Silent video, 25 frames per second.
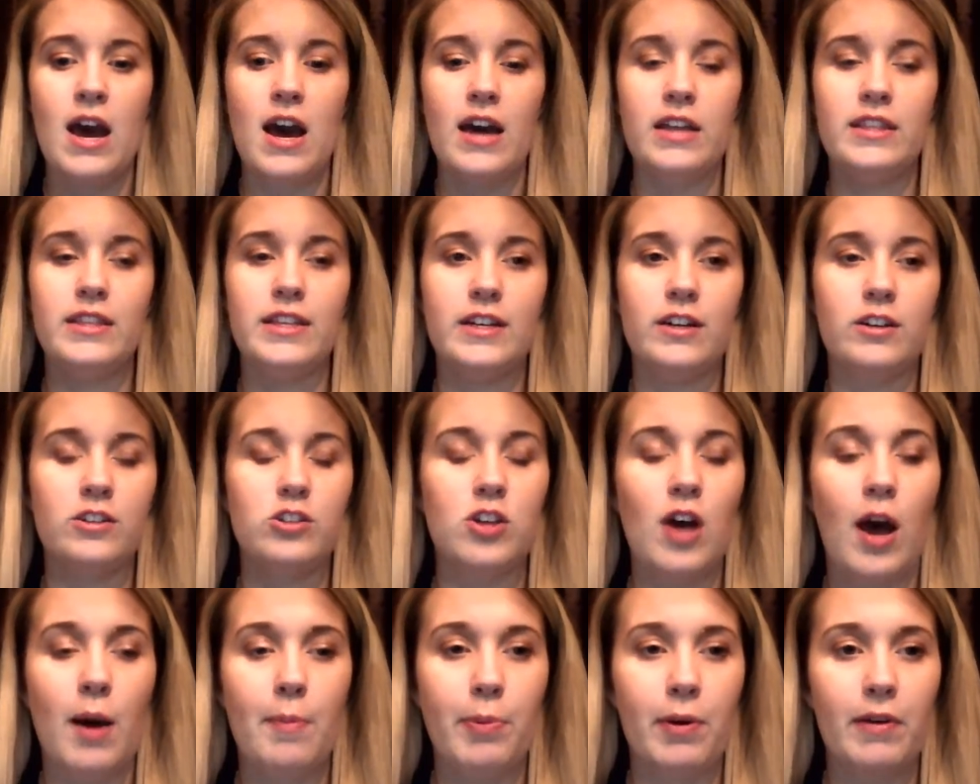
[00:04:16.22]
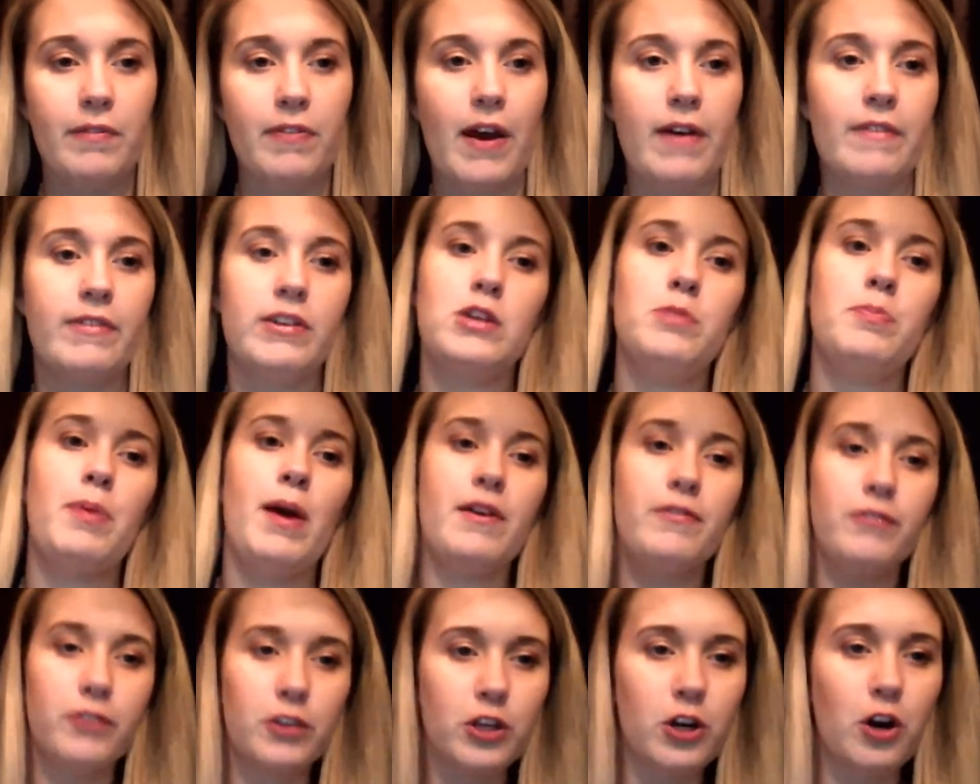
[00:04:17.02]
And then on top of having to
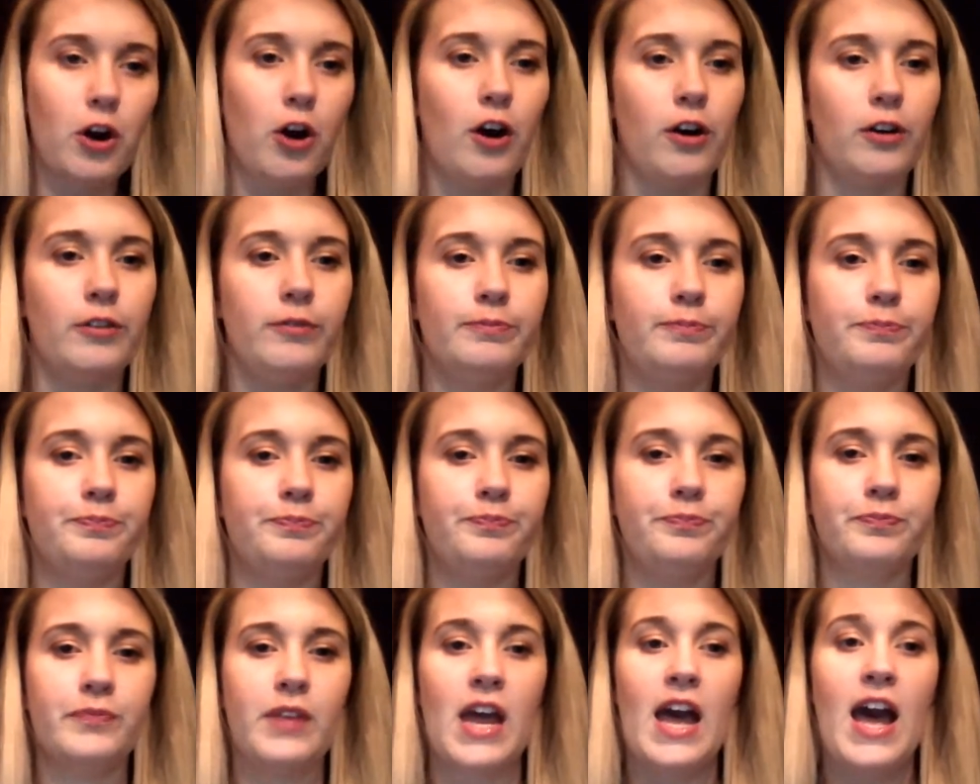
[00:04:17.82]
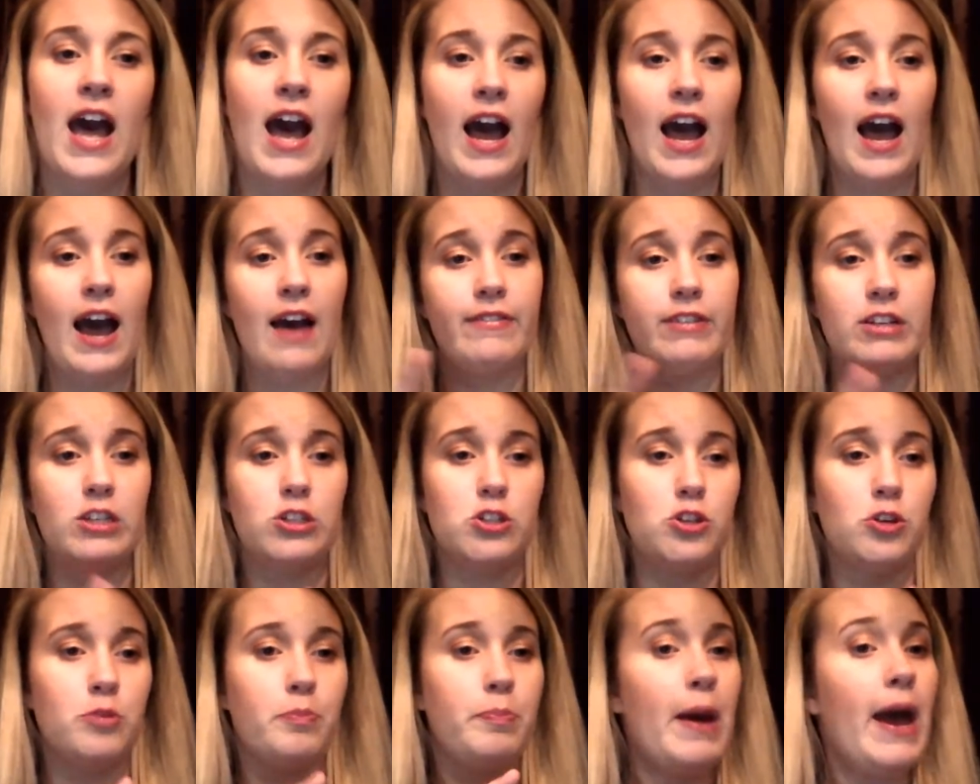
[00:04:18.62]
pay for the card, having
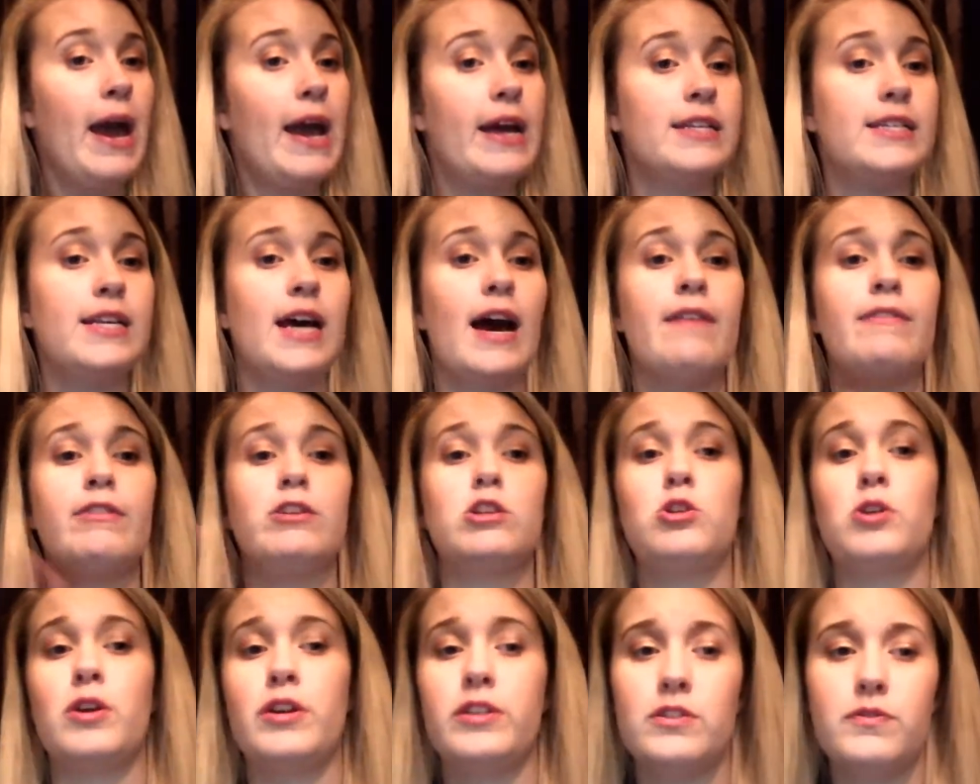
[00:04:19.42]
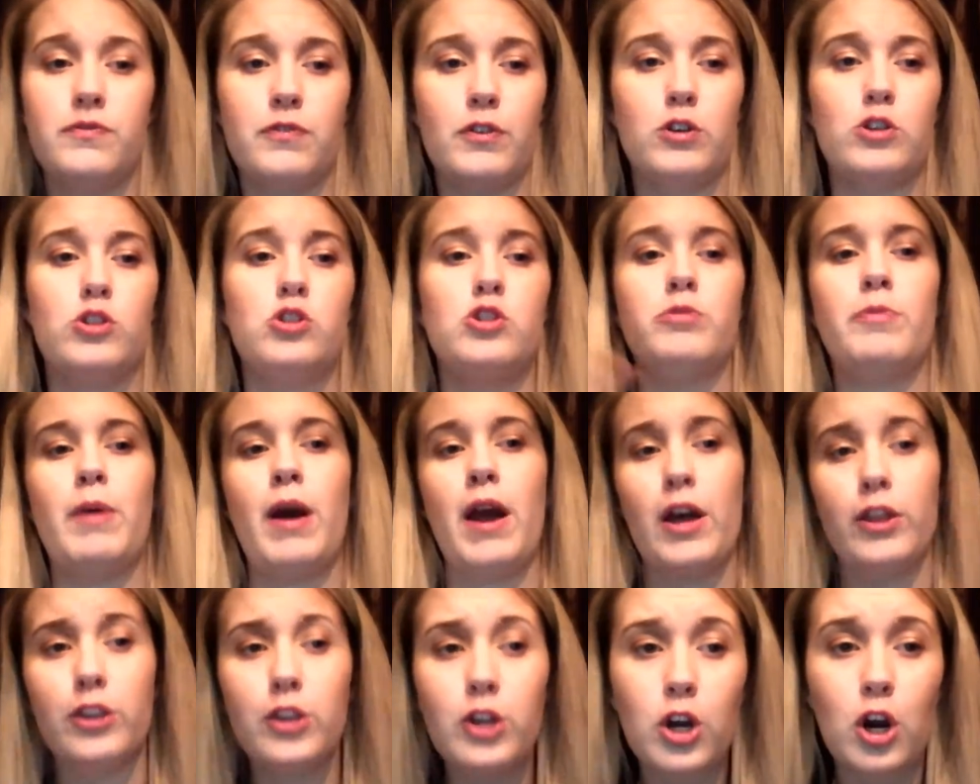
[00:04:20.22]
to pay to have it transferred to my
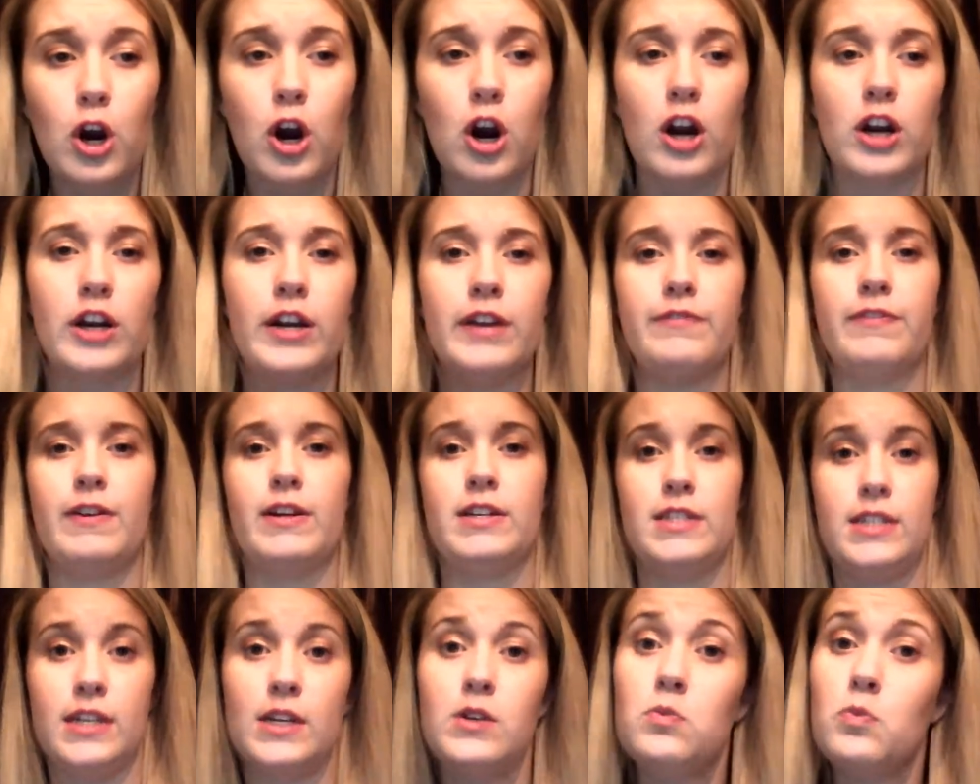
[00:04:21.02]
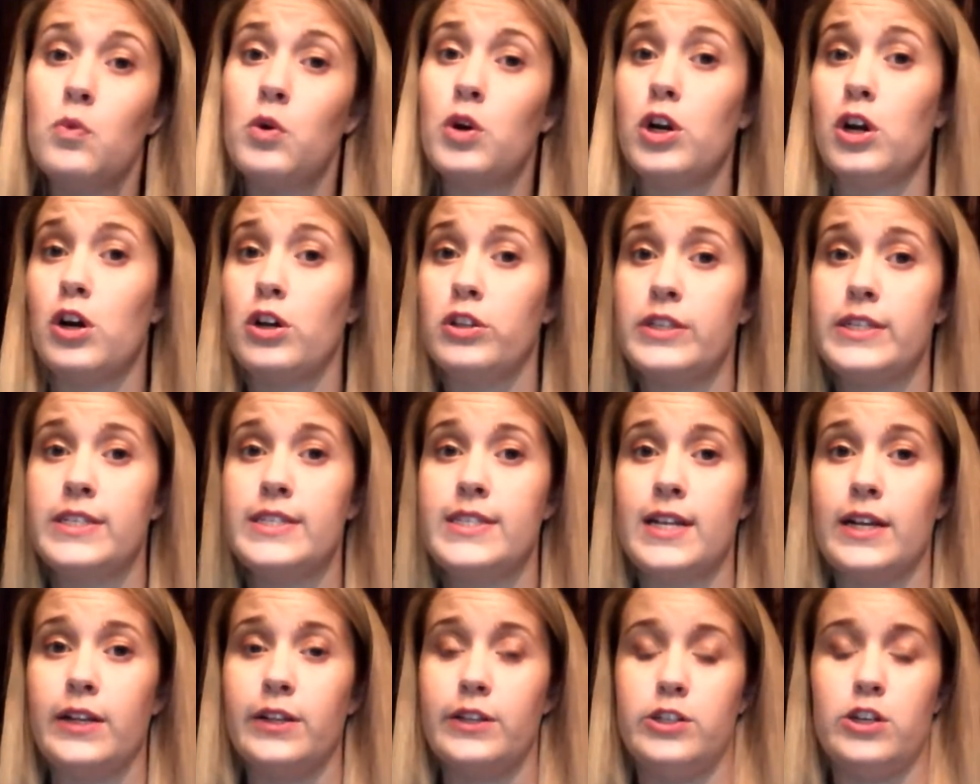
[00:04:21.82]
other card if I didn't want it on the
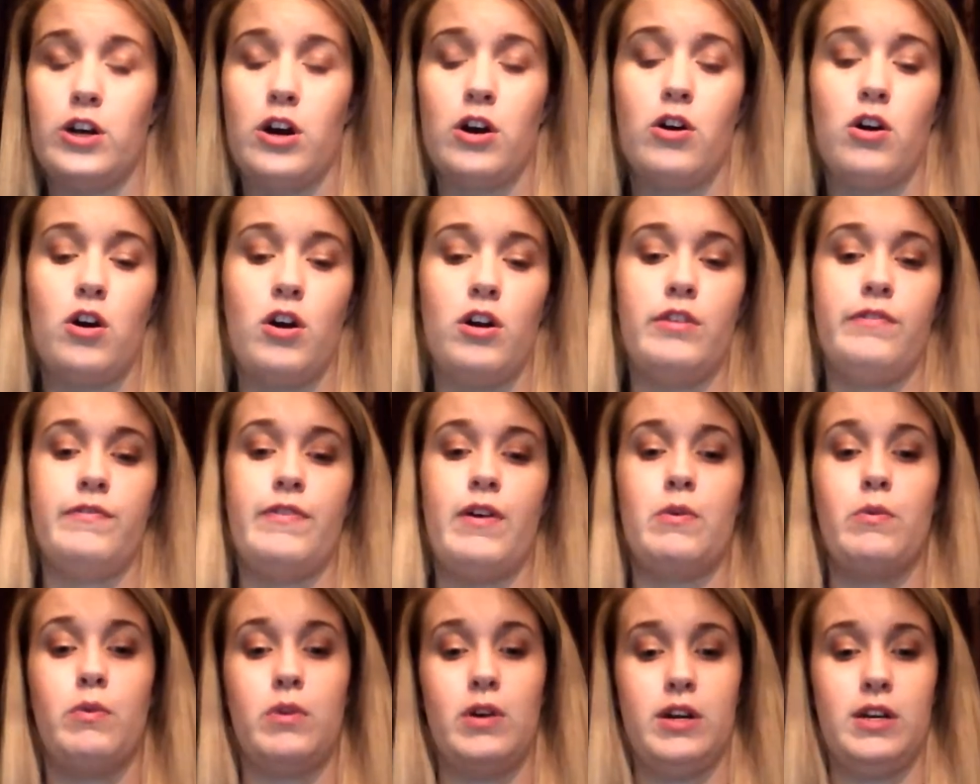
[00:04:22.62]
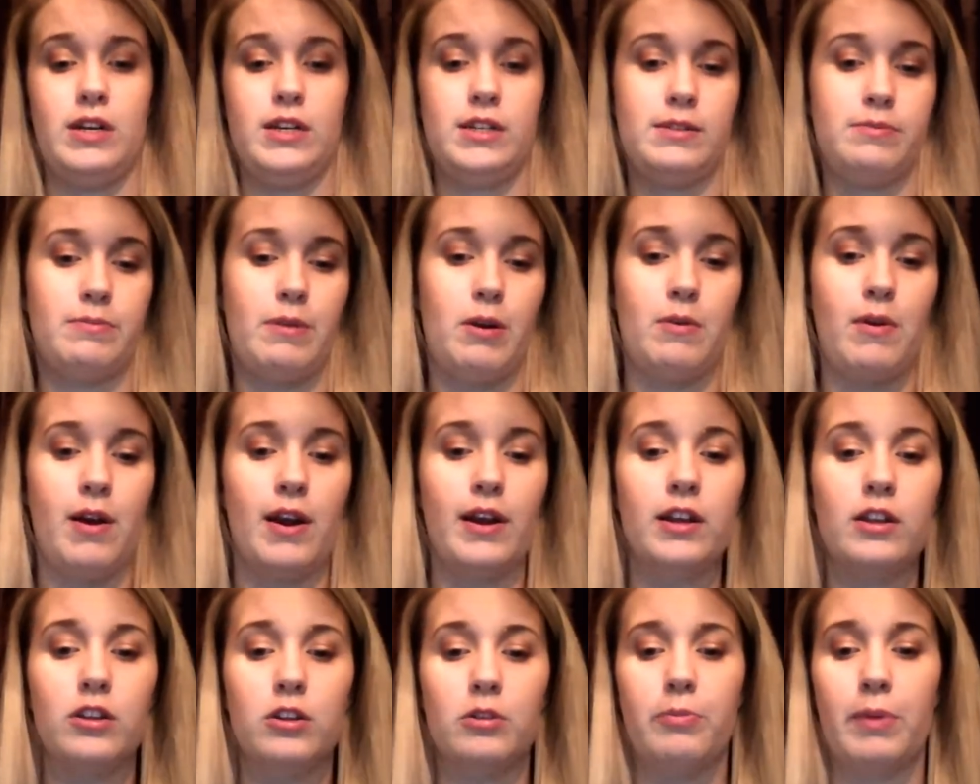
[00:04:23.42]
Stella & Dot card, if I wanted it to my
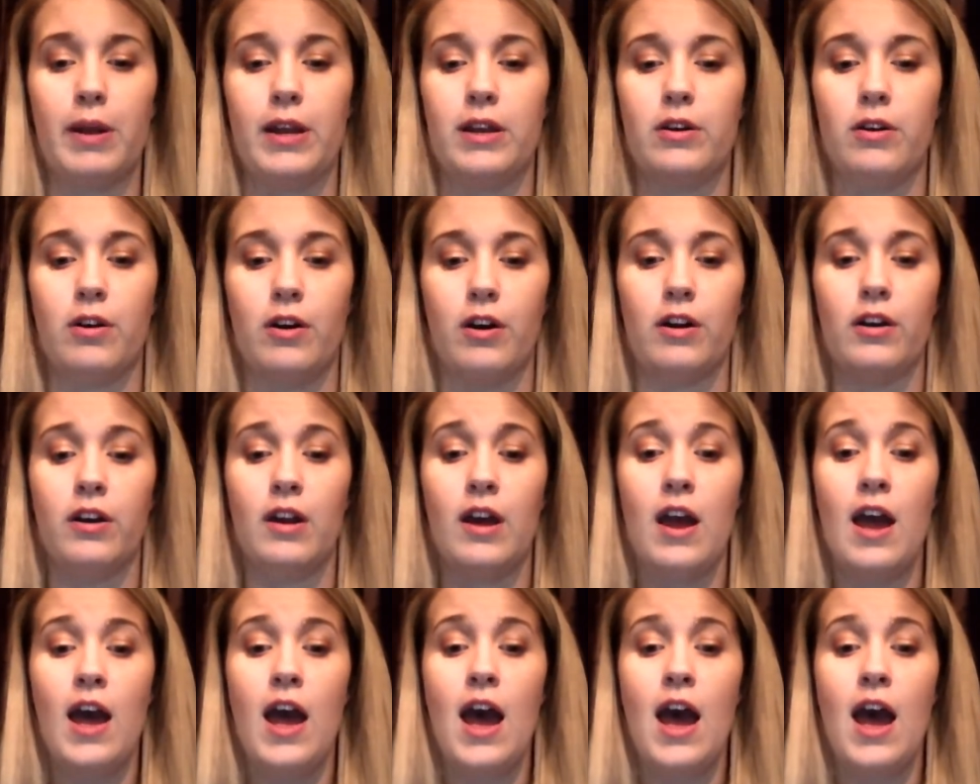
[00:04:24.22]
regular bank card,